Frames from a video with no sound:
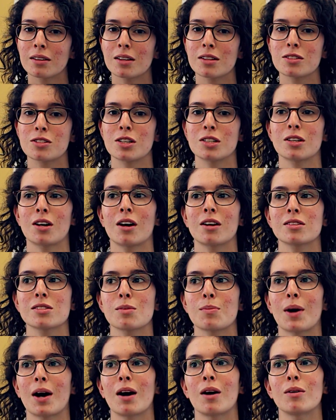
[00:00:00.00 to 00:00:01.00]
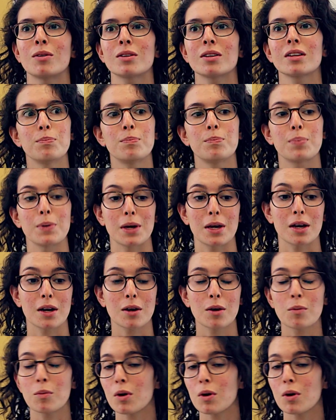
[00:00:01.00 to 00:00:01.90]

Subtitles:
and she talks about being a